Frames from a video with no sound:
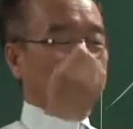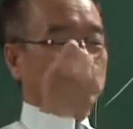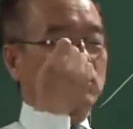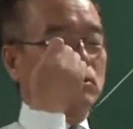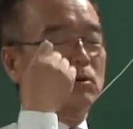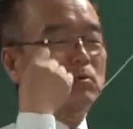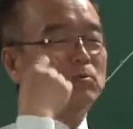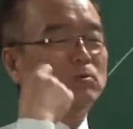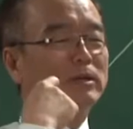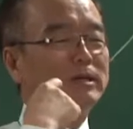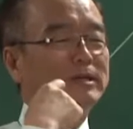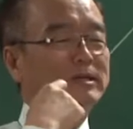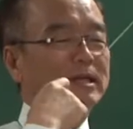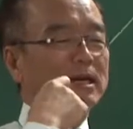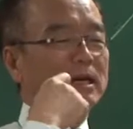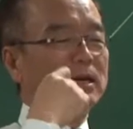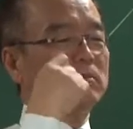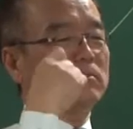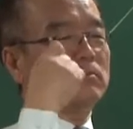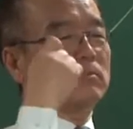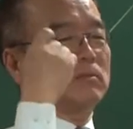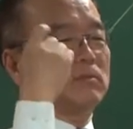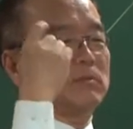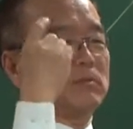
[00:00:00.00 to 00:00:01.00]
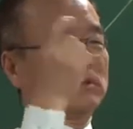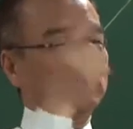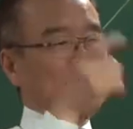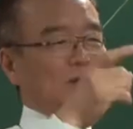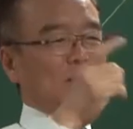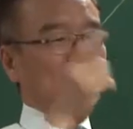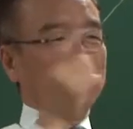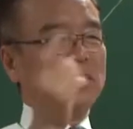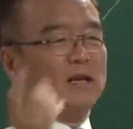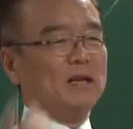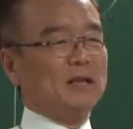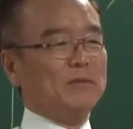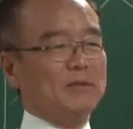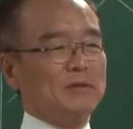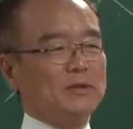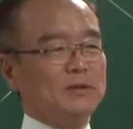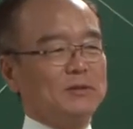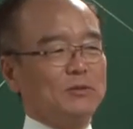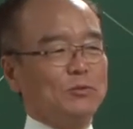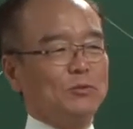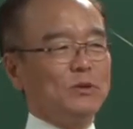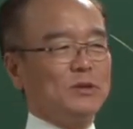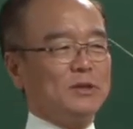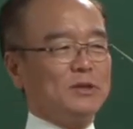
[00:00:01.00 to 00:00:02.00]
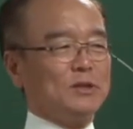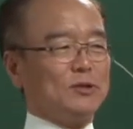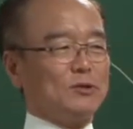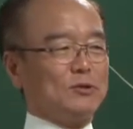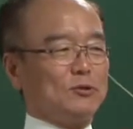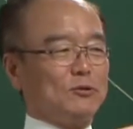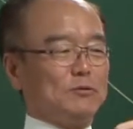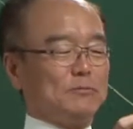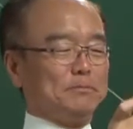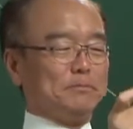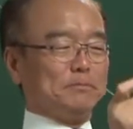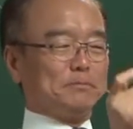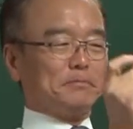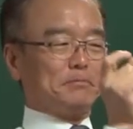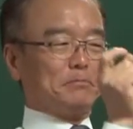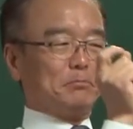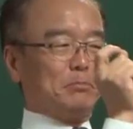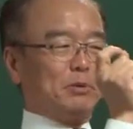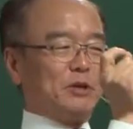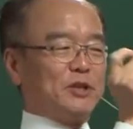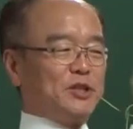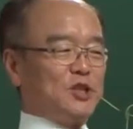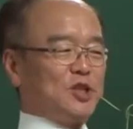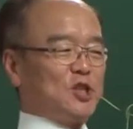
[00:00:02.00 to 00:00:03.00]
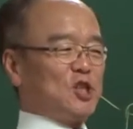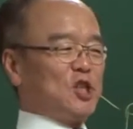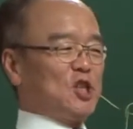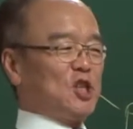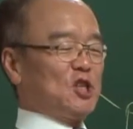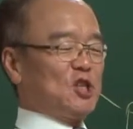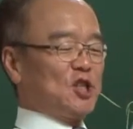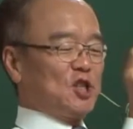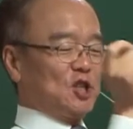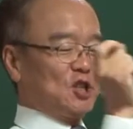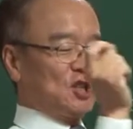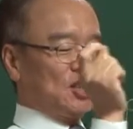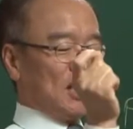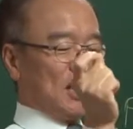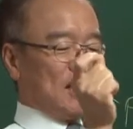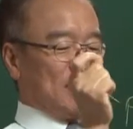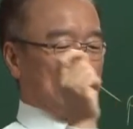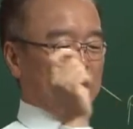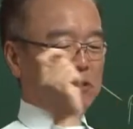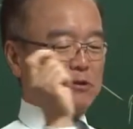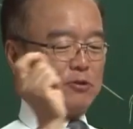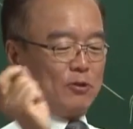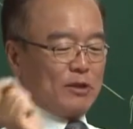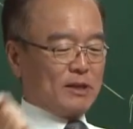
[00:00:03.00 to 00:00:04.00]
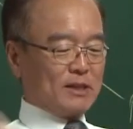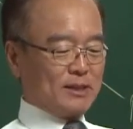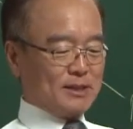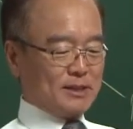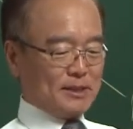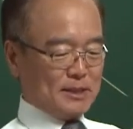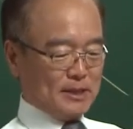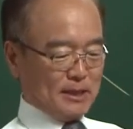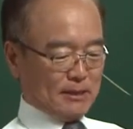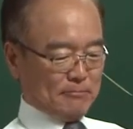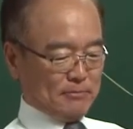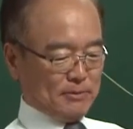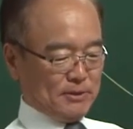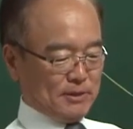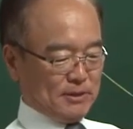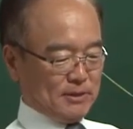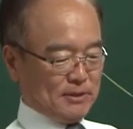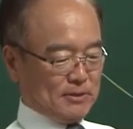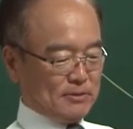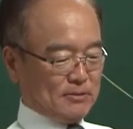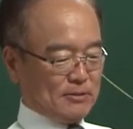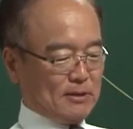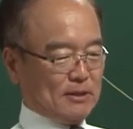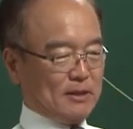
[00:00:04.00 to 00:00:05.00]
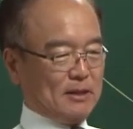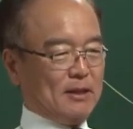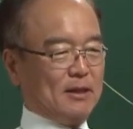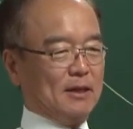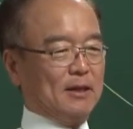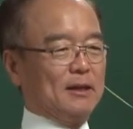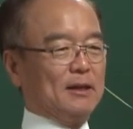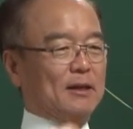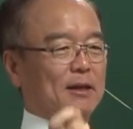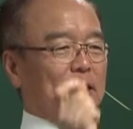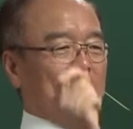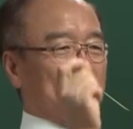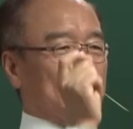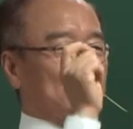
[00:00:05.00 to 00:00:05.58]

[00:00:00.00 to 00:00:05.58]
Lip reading: one more time in economics, we assume purchase is the same as your consumption. Okay.